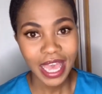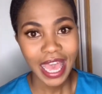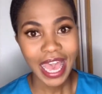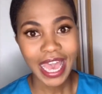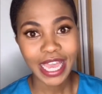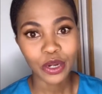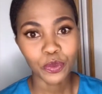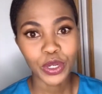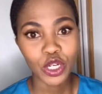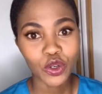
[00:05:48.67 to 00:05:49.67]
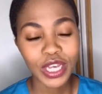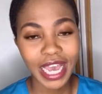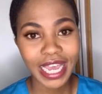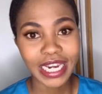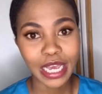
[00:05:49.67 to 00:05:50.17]
And we look
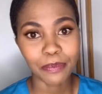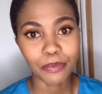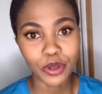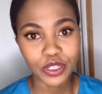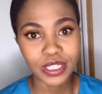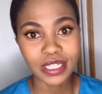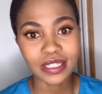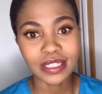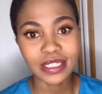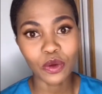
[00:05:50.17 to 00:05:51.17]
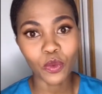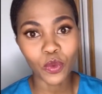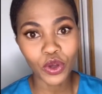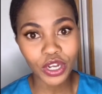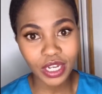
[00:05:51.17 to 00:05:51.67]
at a person's
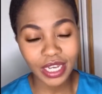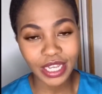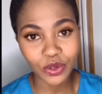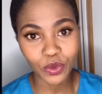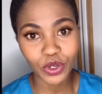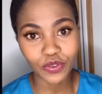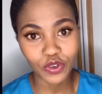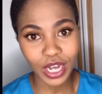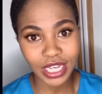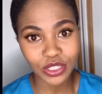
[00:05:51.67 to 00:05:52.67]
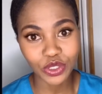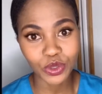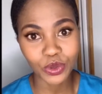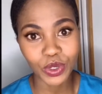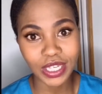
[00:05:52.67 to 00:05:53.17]
work in order for us
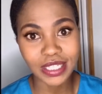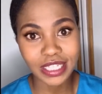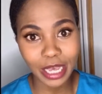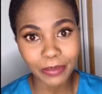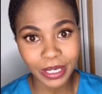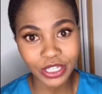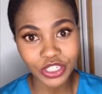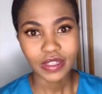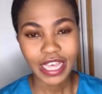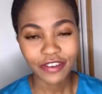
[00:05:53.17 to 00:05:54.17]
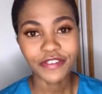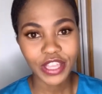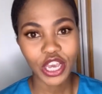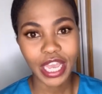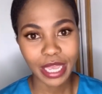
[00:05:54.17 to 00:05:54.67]
to establish if they
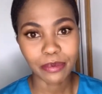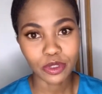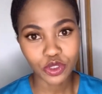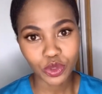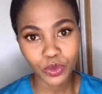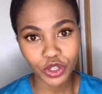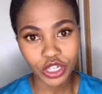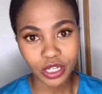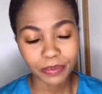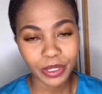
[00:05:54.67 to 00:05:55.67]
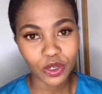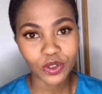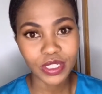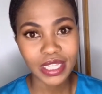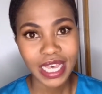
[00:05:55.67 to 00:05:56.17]
are able to work, because
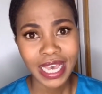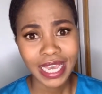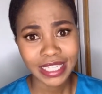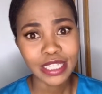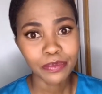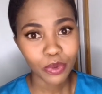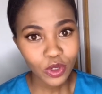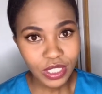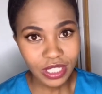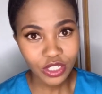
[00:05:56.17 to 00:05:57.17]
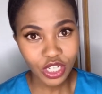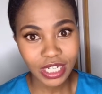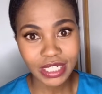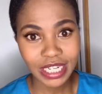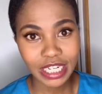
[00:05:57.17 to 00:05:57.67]
it's important on
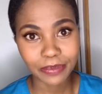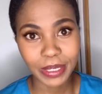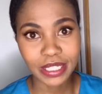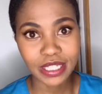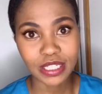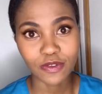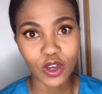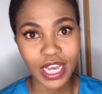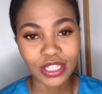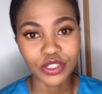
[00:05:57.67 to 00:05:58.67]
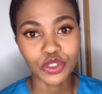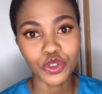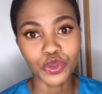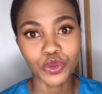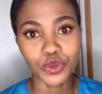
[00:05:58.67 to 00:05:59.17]
a daily basis for us
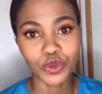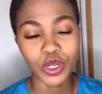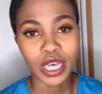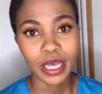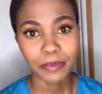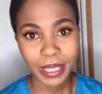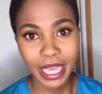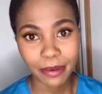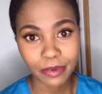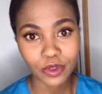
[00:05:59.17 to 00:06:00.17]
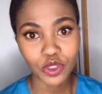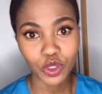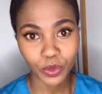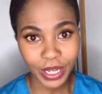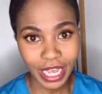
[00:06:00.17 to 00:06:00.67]
to be able to
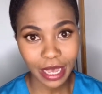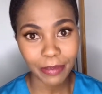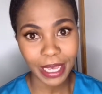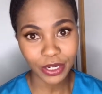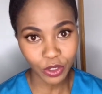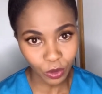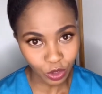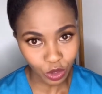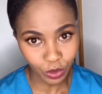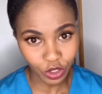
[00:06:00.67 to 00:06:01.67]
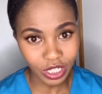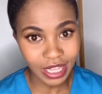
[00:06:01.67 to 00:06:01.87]
wake up and go to work.